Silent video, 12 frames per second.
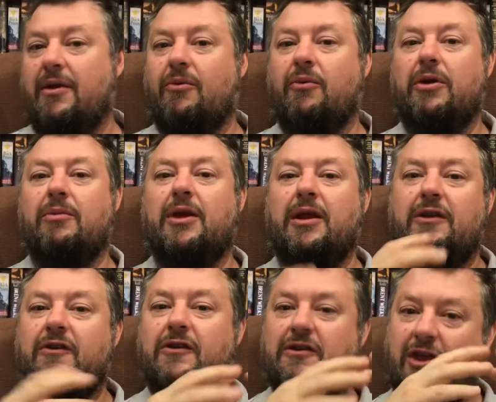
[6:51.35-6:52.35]
What do you mean?
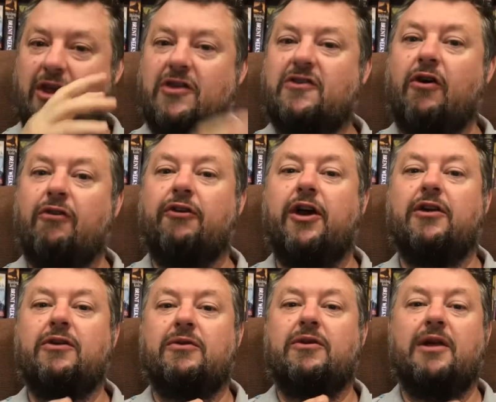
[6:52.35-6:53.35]
This is the sole
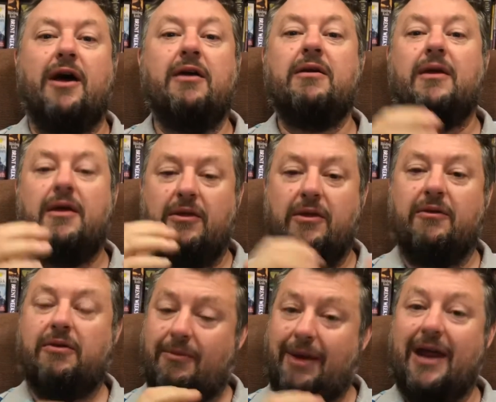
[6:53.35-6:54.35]
focus for the day.
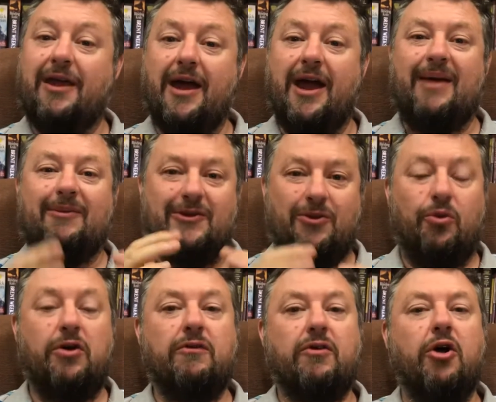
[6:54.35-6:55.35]
The main game is the
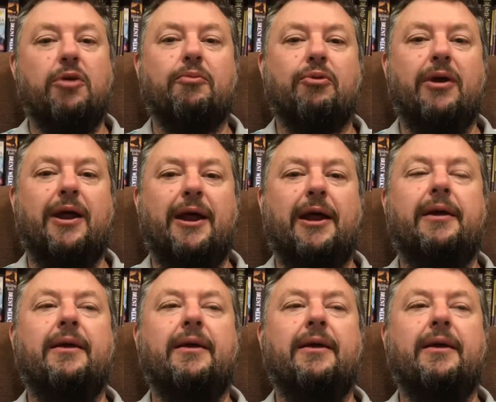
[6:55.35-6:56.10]
word of God and prayer.